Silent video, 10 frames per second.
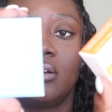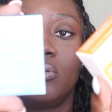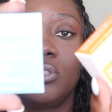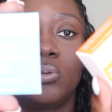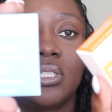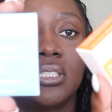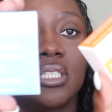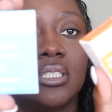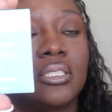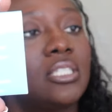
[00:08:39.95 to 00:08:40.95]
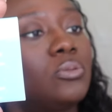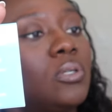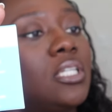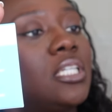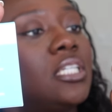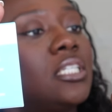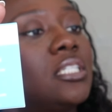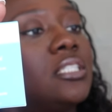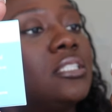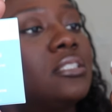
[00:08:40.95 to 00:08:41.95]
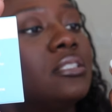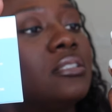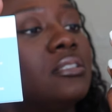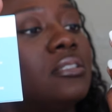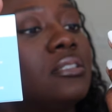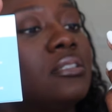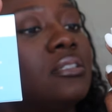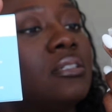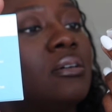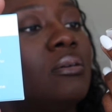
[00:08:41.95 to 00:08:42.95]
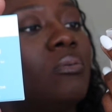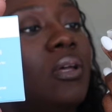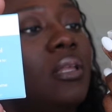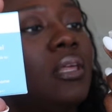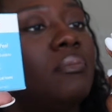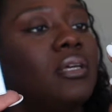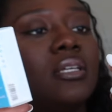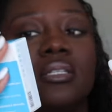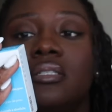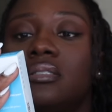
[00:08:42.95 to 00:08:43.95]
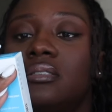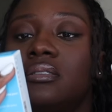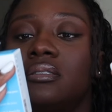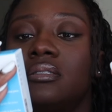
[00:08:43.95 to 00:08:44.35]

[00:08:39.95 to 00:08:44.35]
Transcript: which one is this? This one is, one of them is